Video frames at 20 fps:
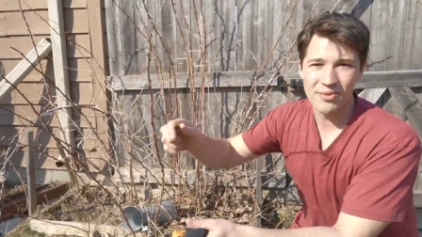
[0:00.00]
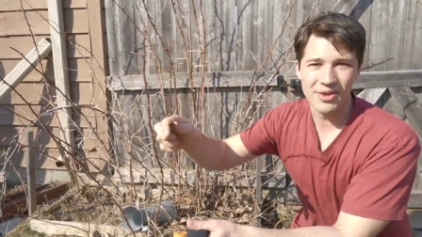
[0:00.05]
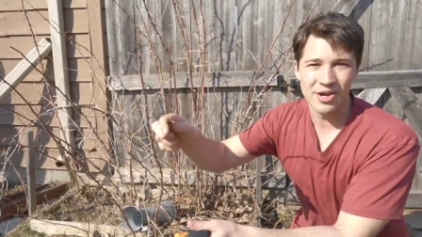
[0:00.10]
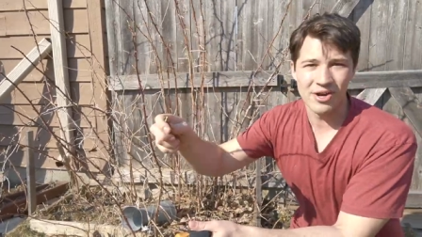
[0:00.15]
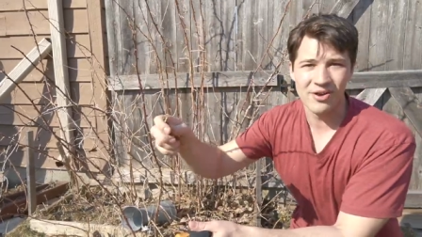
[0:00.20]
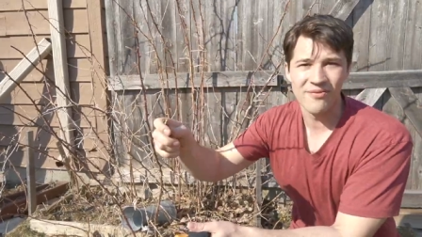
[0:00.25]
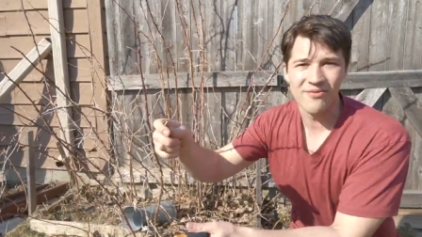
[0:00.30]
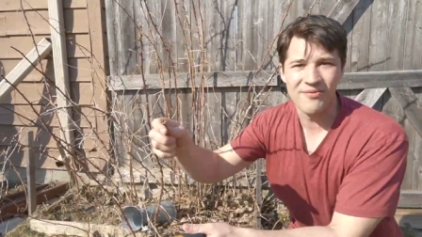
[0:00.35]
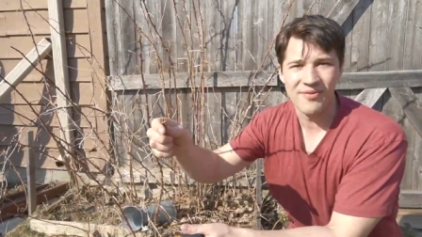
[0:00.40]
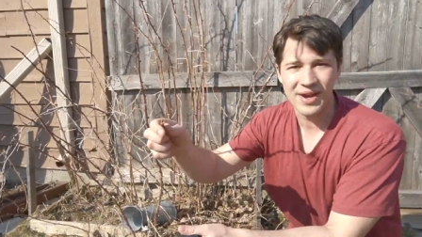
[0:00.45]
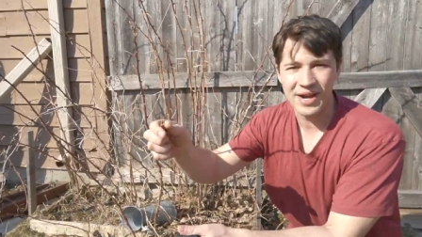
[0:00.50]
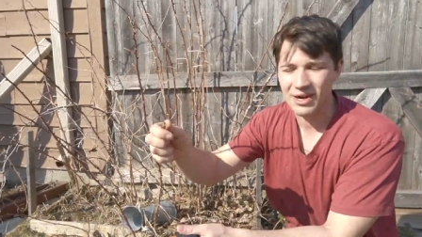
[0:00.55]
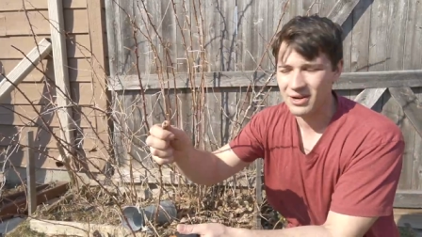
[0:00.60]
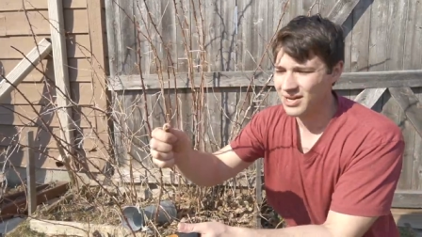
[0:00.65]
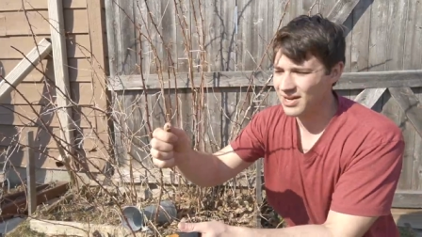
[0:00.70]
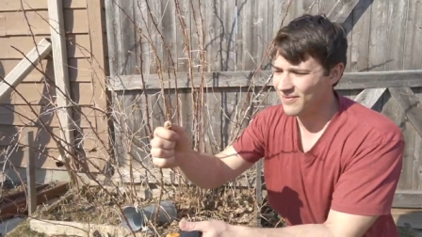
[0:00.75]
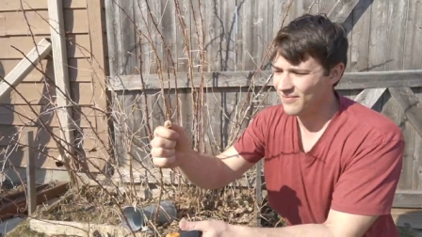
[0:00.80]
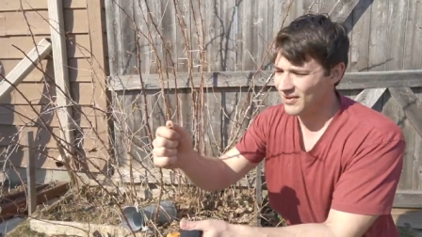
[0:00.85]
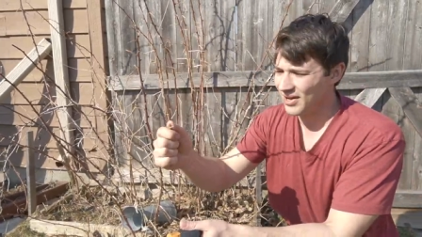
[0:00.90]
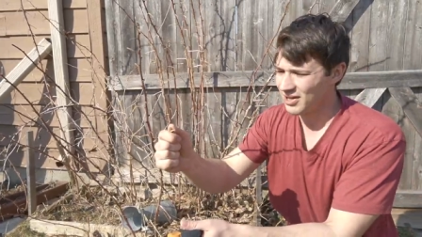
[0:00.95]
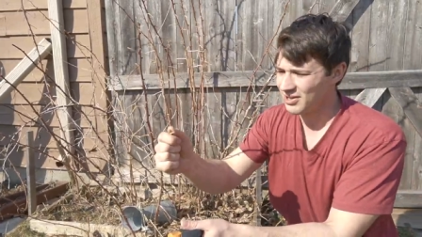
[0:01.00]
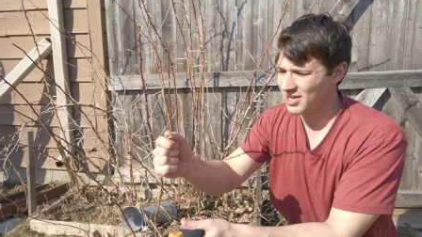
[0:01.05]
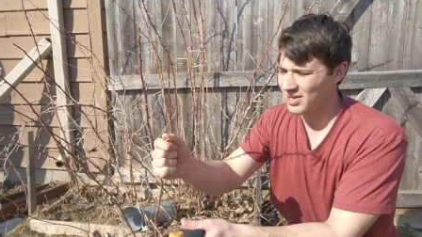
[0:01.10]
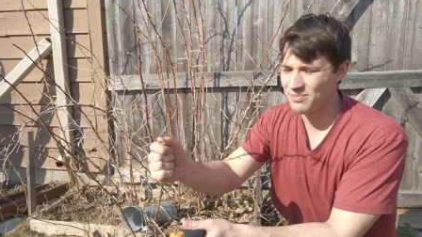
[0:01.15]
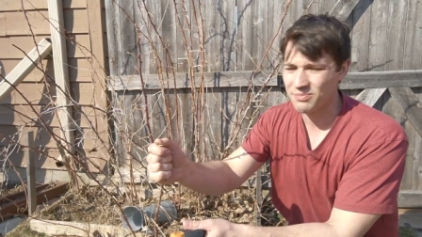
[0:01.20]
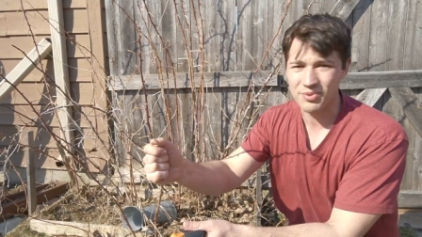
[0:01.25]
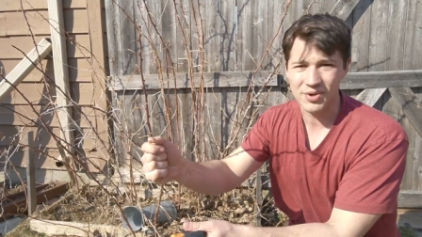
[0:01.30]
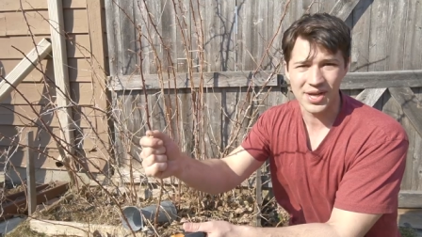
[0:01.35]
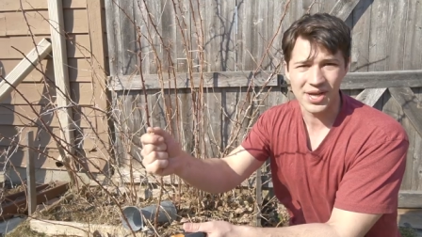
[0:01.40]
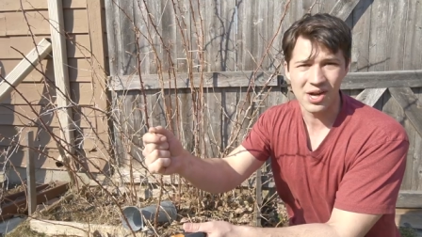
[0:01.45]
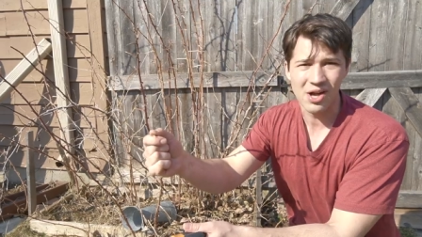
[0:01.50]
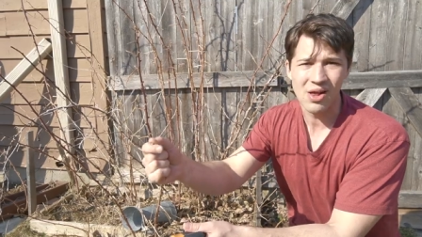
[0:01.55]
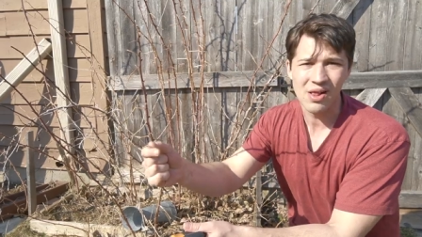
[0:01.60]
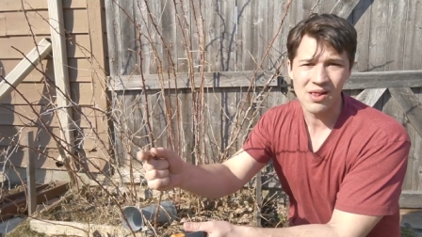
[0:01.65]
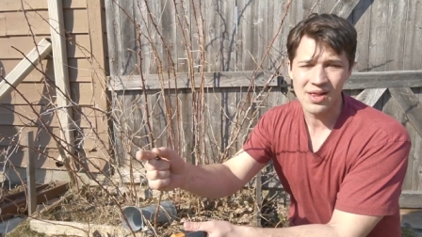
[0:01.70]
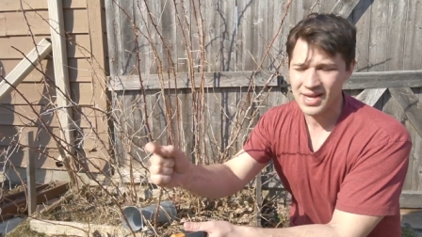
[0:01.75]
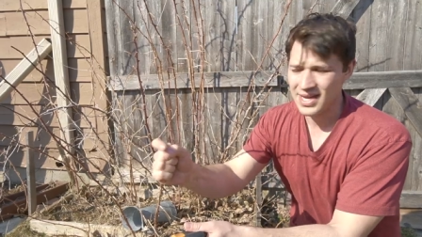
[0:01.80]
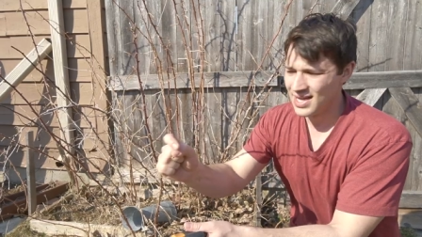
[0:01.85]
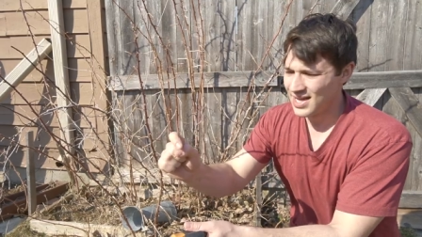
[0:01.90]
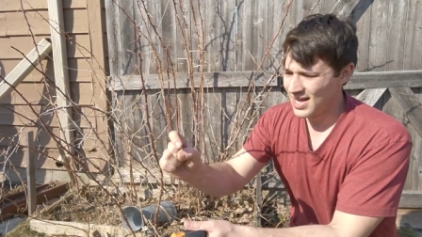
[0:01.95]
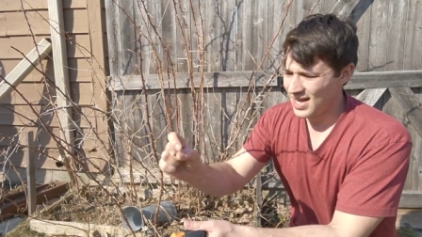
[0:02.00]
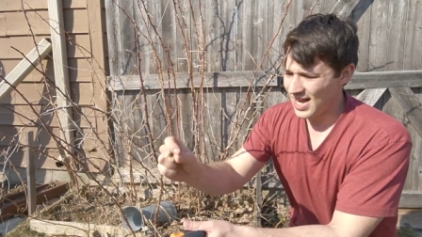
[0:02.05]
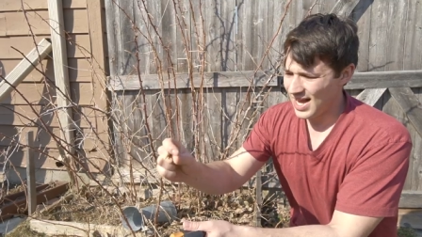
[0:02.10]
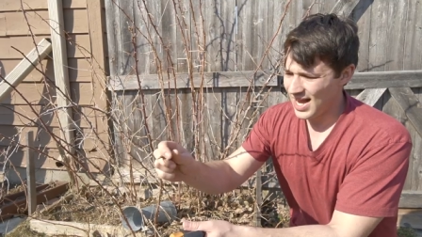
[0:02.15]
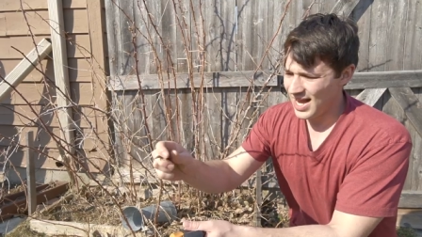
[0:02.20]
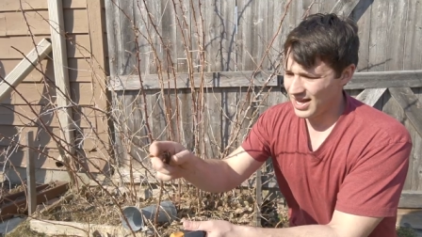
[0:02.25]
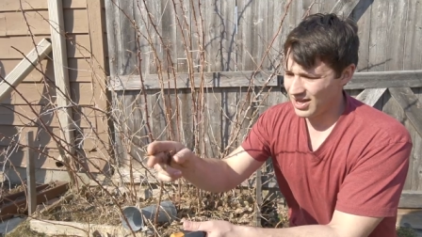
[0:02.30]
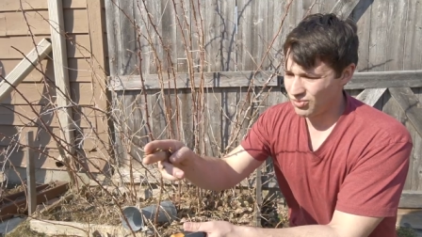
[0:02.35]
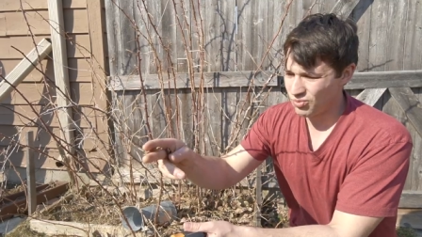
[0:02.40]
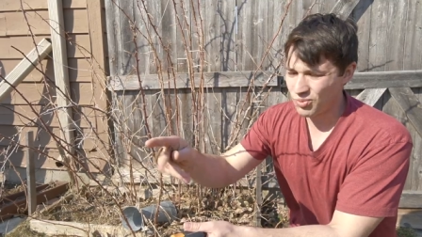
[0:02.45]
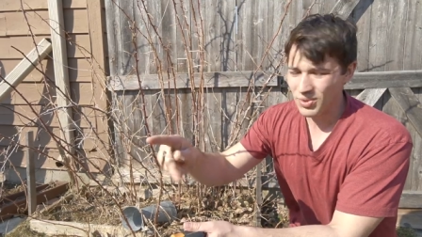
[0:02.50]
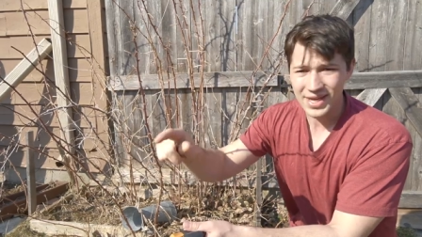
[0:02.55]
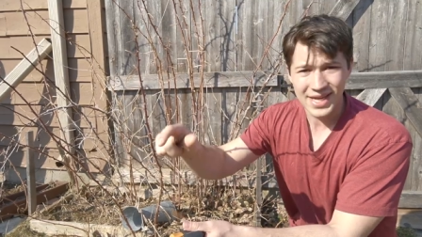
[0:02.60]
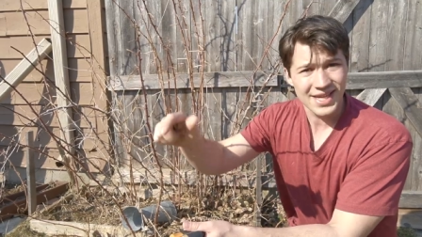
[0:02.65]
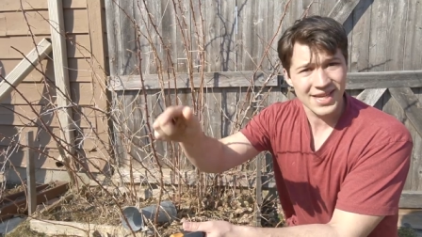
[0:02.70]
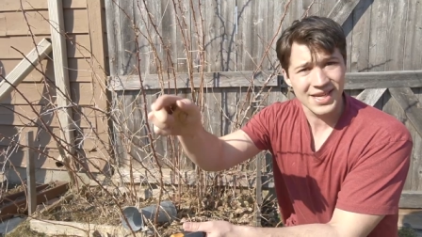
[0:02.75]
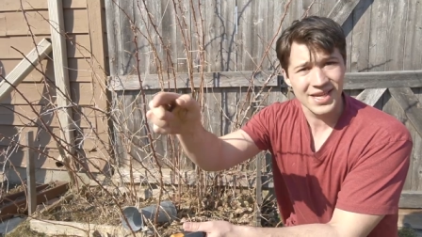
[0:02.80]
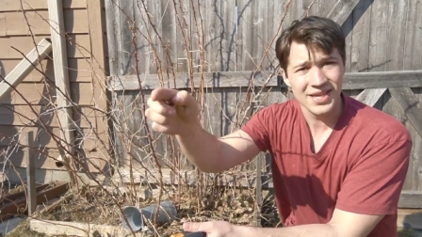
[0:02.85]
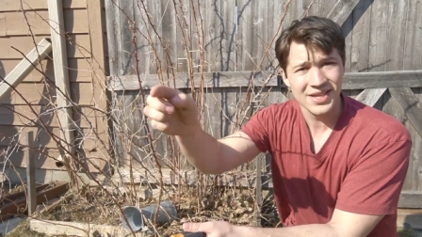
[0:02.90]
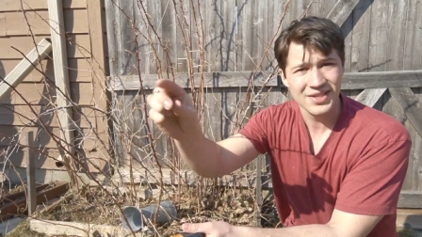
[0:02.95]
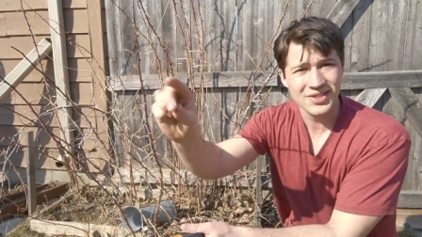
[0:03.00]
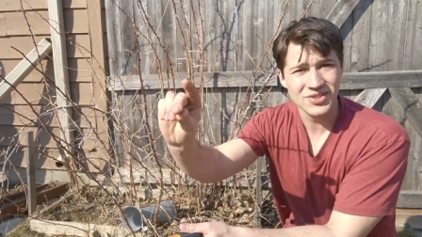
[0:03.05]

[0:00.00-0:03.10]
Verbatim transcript: they're very, very brittle and weak.